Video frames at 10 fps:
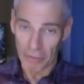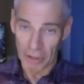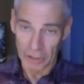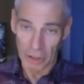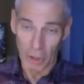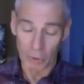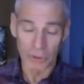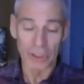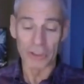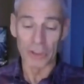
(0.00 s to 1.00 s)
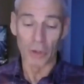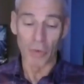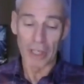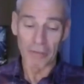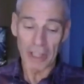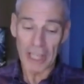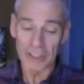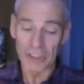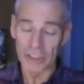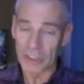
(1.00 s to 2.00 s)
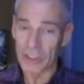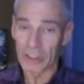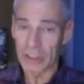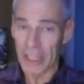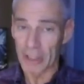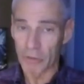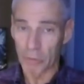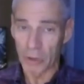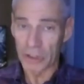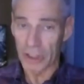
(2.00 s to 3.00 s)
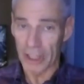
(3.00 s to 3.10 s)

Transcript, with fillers: disclose. So, right. whatever the case is, this looks like it was breached late